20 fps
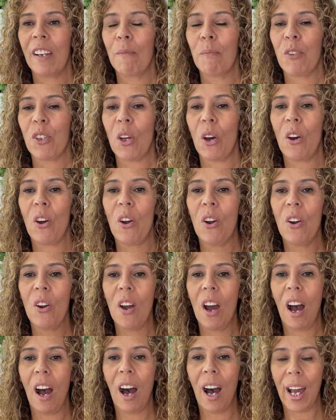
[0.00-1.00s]

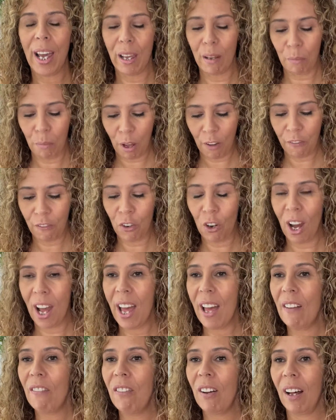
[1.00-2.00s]
So I am
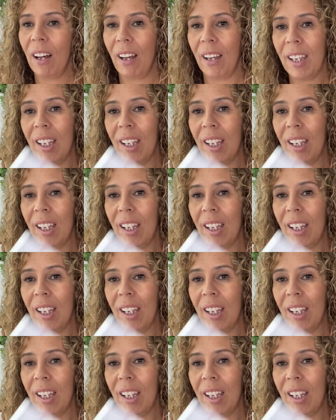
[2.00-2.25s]
forever